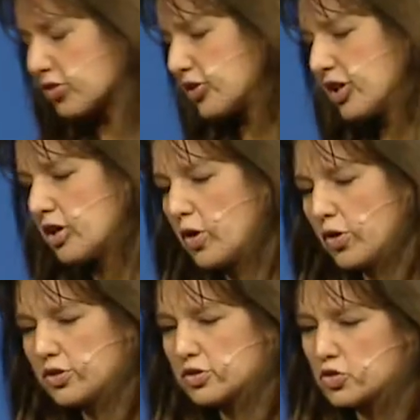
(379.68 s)
or they're
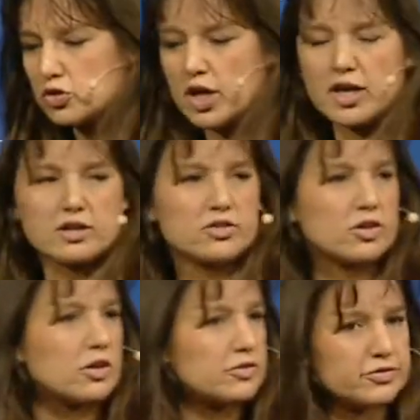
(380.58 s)
going to trials
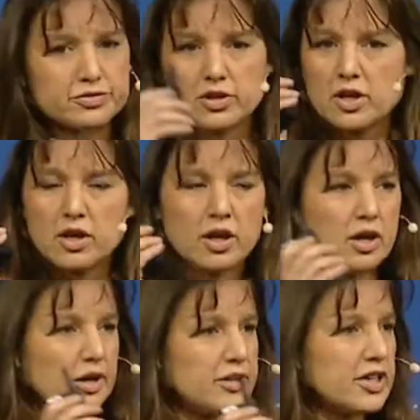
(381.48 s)
of
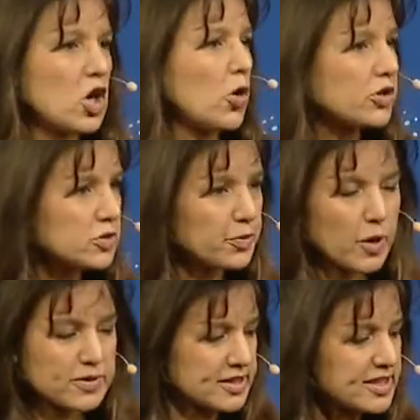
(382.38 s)
uh, they're going to protest.